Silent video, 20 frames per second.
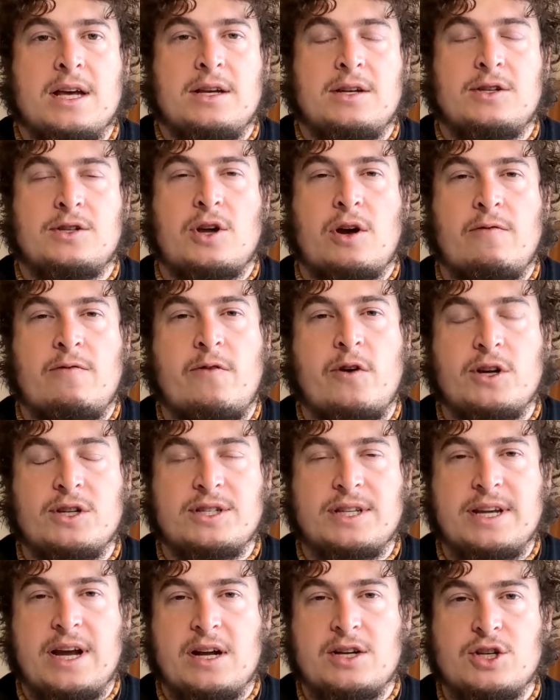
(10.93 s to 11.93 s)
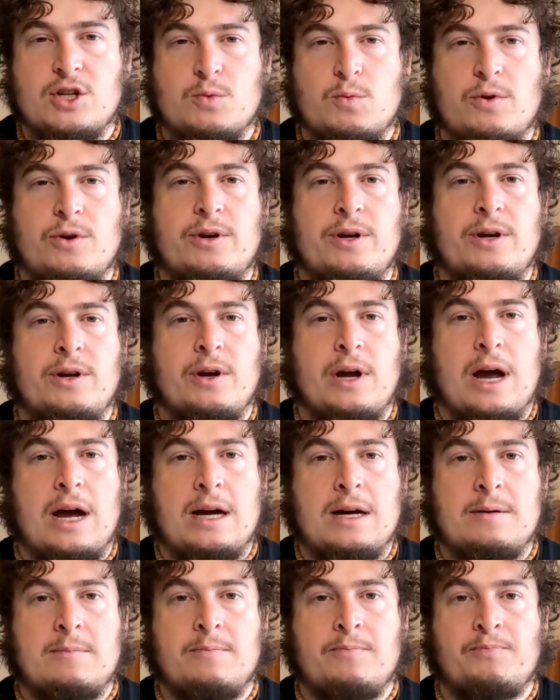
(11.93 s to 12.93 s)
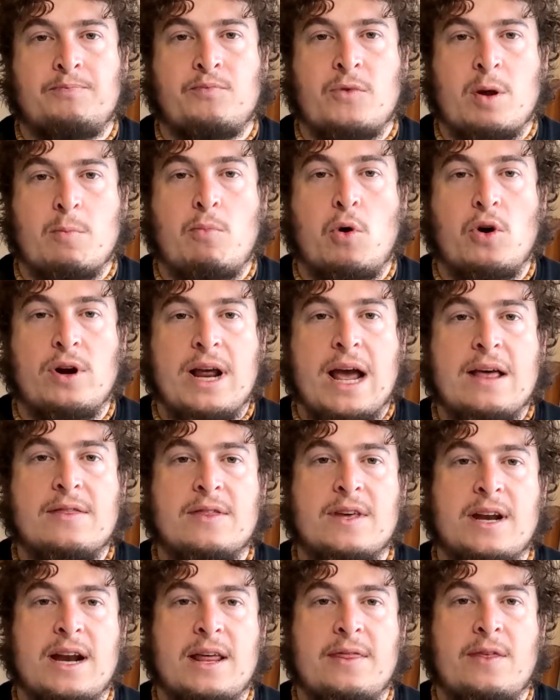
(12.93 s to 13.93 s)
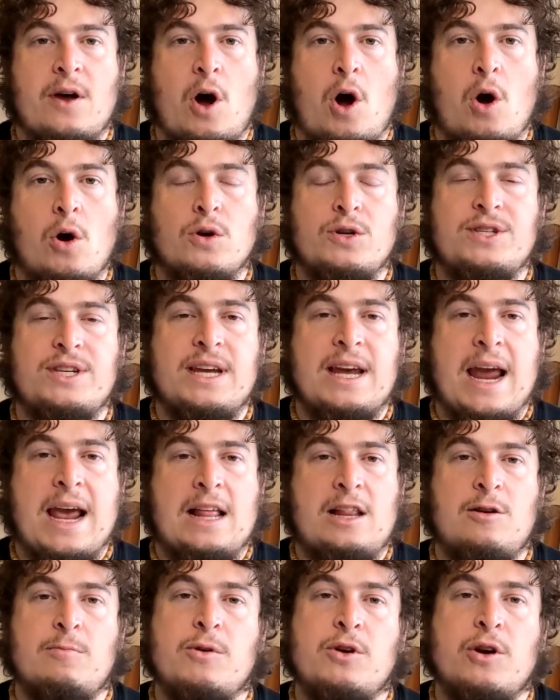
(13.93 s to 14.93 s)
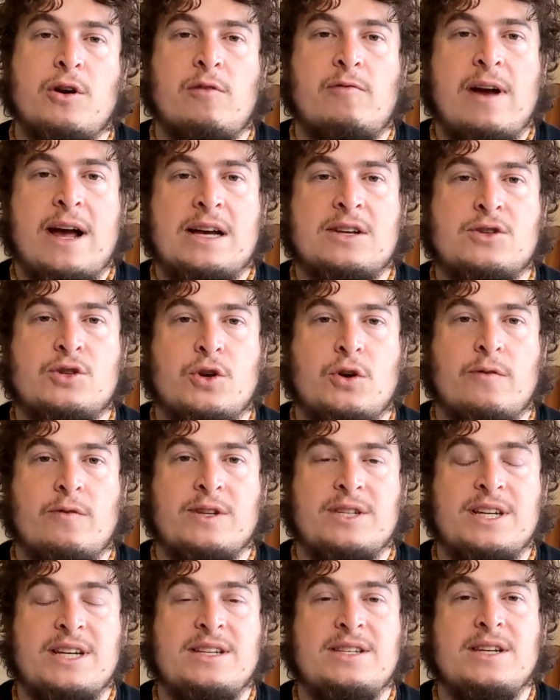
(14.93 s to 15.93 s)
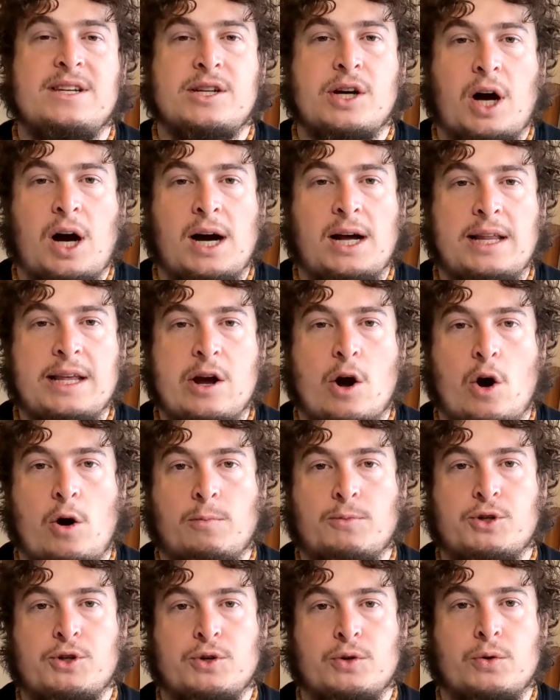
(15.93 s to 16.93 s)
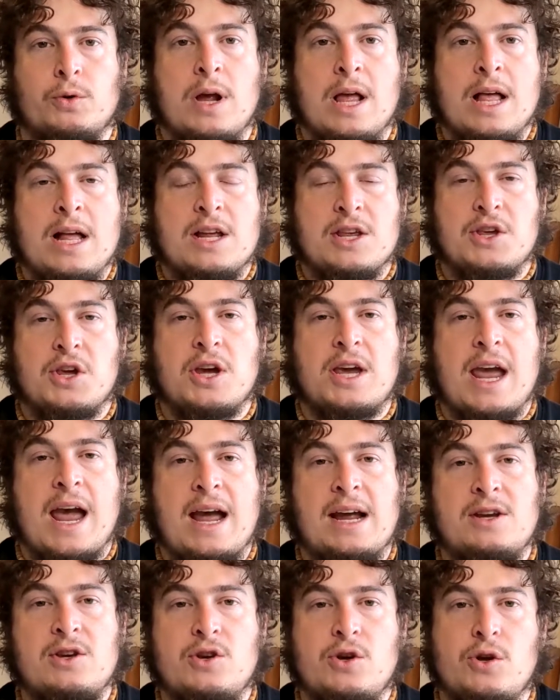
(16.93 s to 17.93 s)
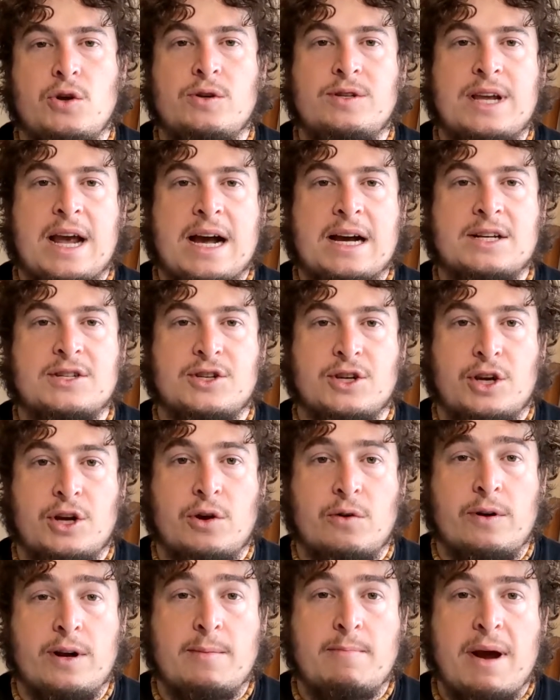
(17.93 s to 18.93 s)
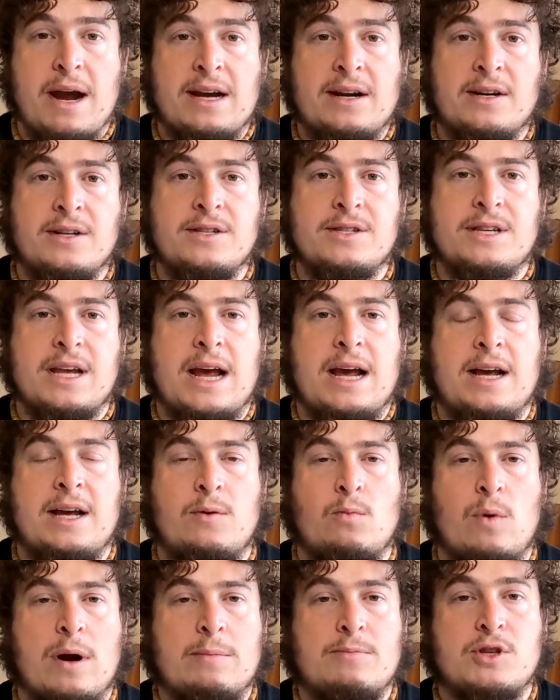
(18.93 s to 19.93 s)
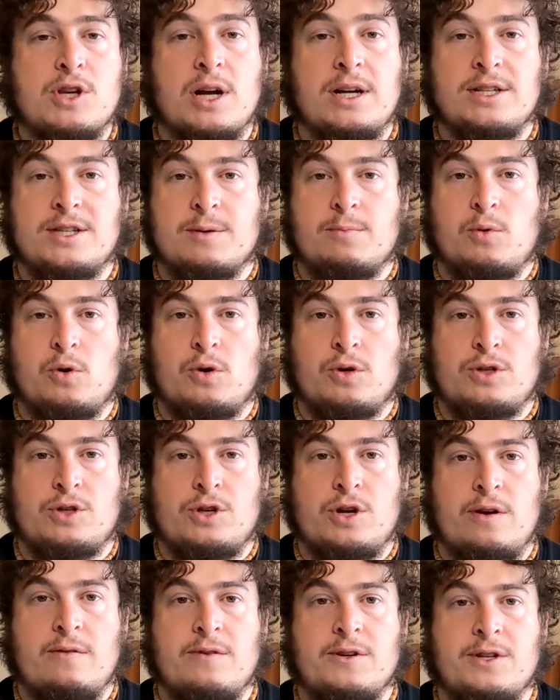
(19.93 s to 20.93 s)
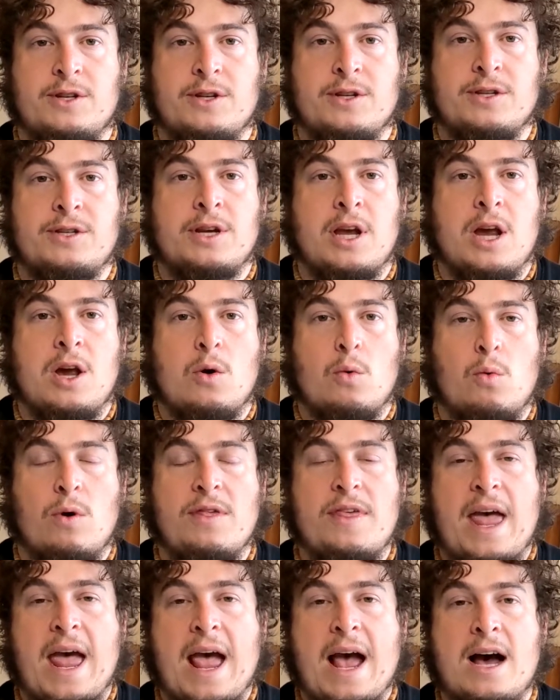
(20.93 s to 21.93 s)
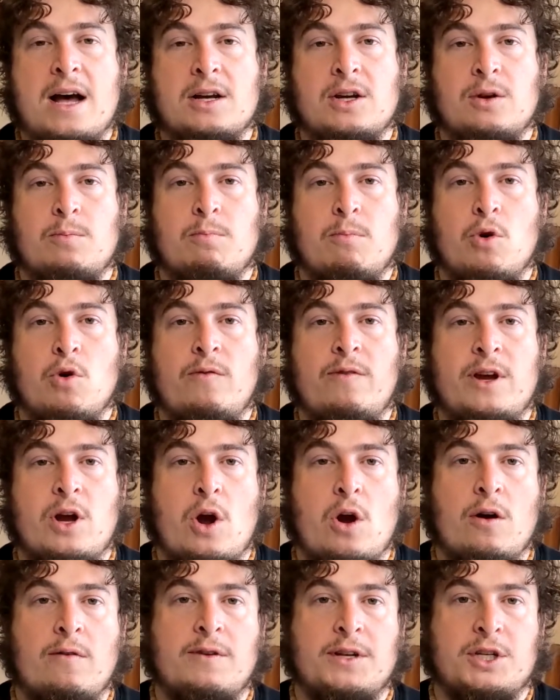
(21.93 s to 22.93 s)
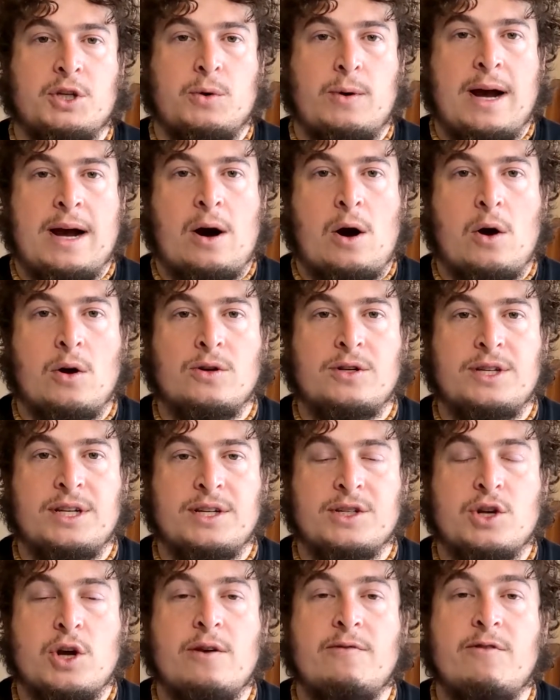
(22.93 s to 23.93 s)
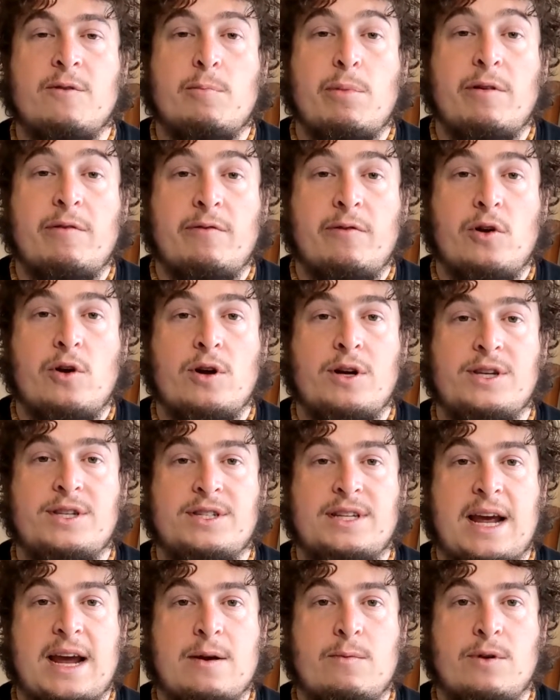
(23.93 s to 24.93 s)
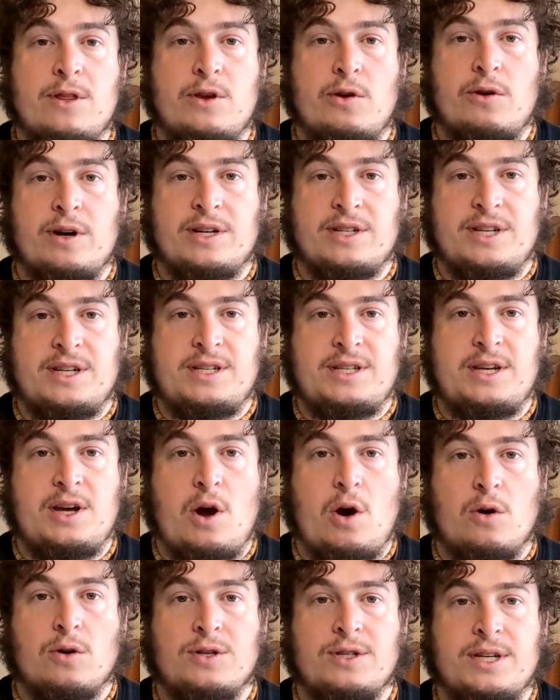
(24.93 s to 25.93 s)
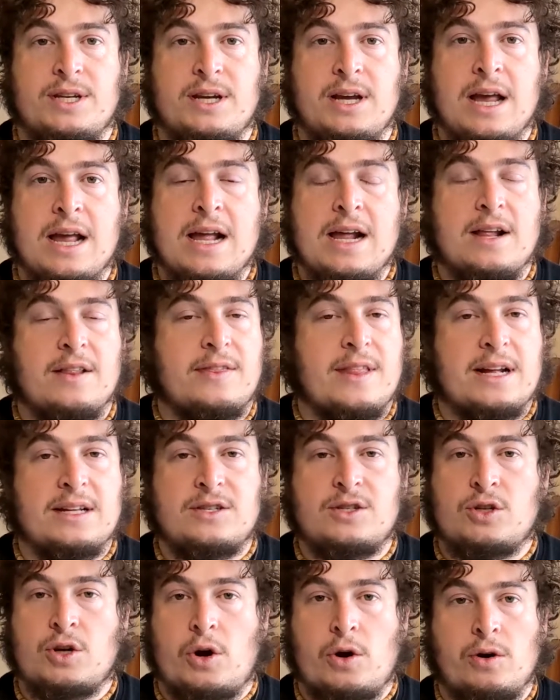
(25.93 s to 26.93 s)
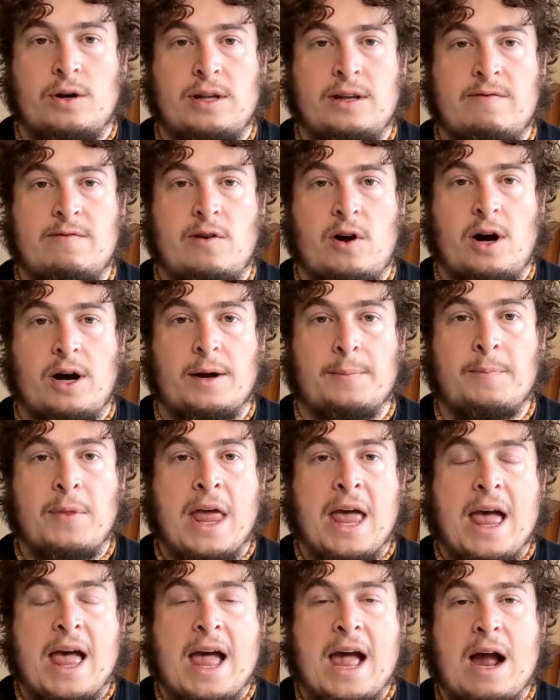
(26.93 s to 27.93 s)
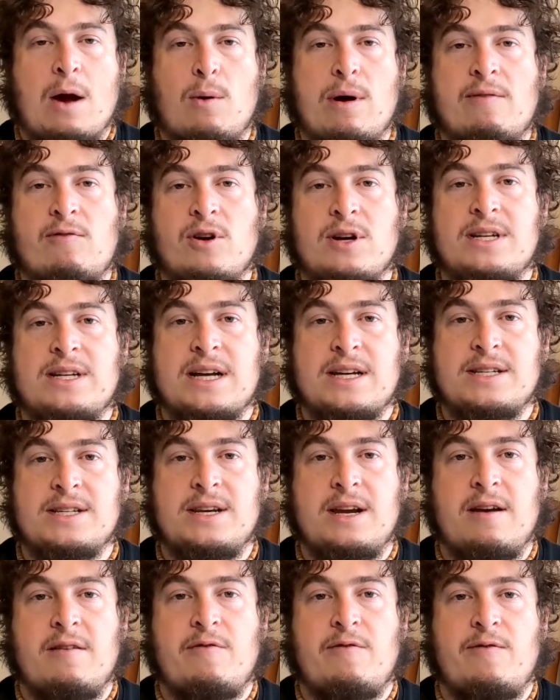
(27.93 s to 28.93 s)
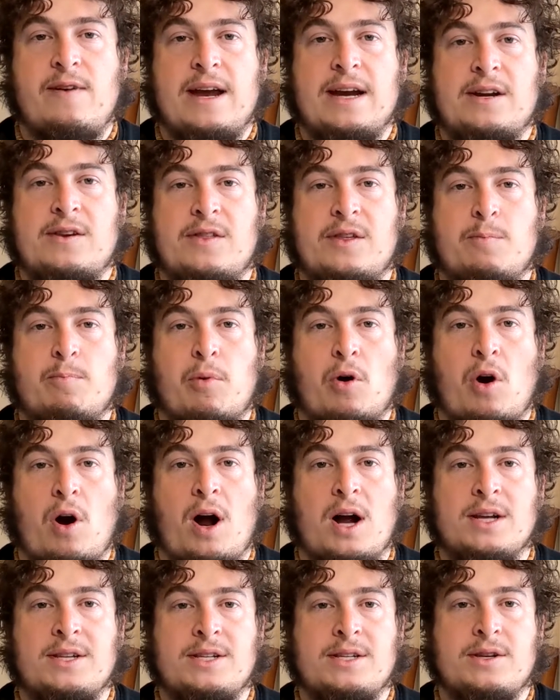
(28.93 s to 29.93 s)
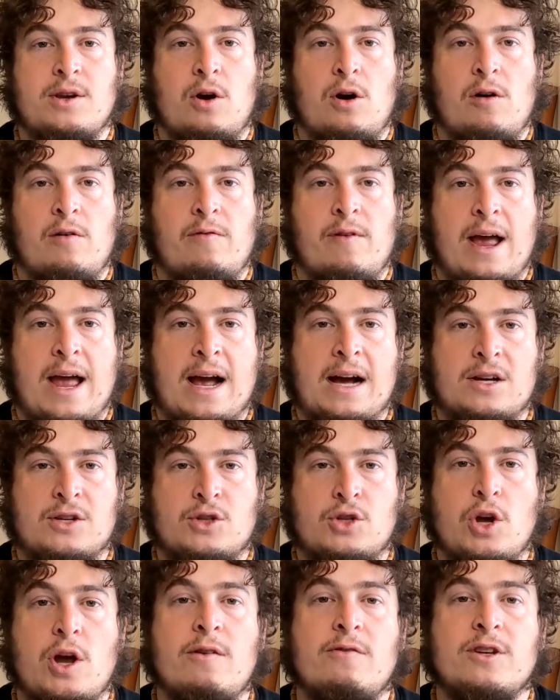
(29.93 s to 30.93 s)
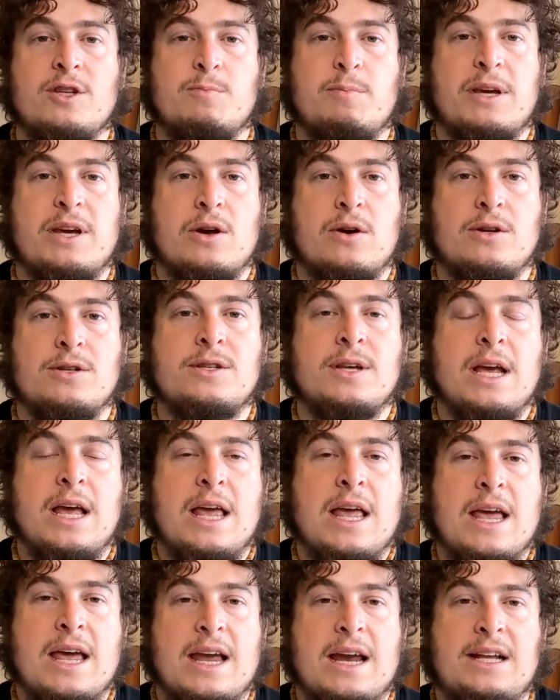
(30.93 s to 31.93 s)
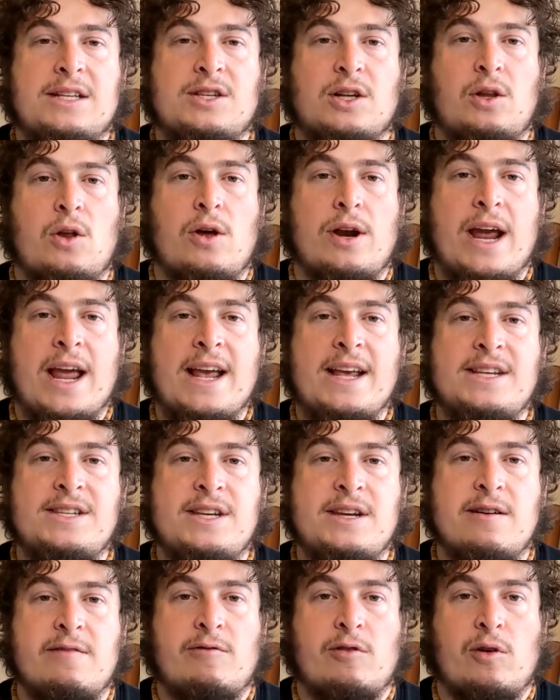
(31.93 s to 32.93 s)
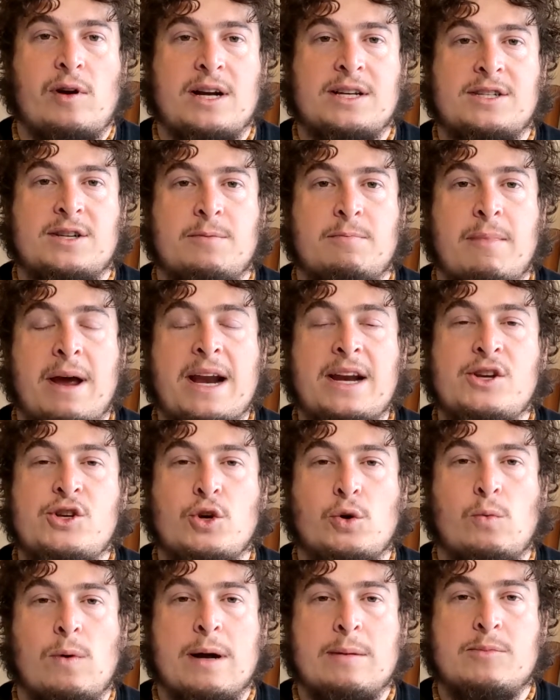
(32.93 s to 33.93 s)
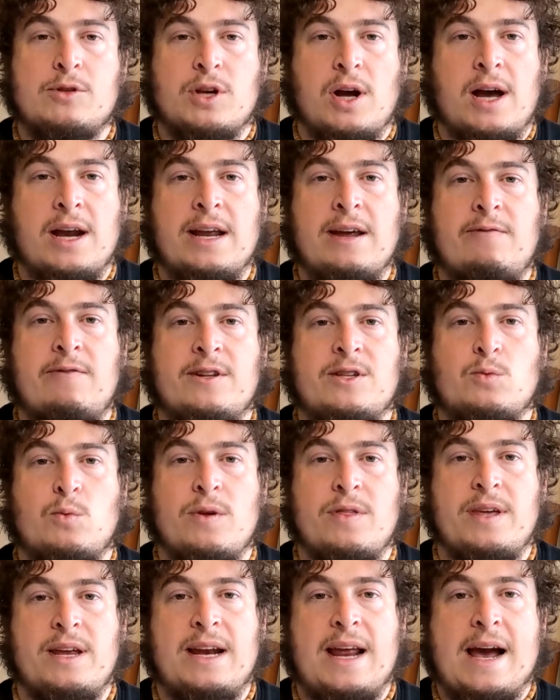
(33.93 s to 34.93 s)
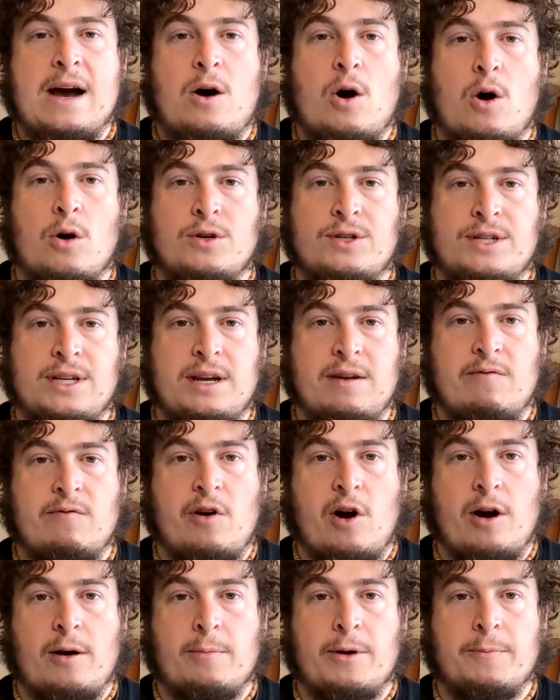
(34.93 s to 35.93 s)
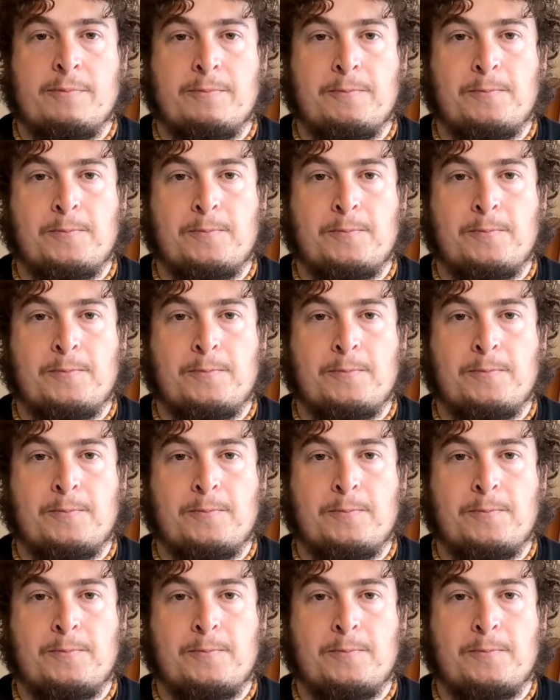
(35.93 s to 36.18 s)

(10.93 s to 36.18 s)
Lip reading: So firstly, I just want to point out that the hosting element of our service is entirely optional. You can use our security maintenance and website support services without moving over to our hosting. So if you prefer to stay with your existing hosting, that's totally fine. However, it doesn't affect the price of our service because it's a lot easier for us to manage your website if it's within our hosting environment.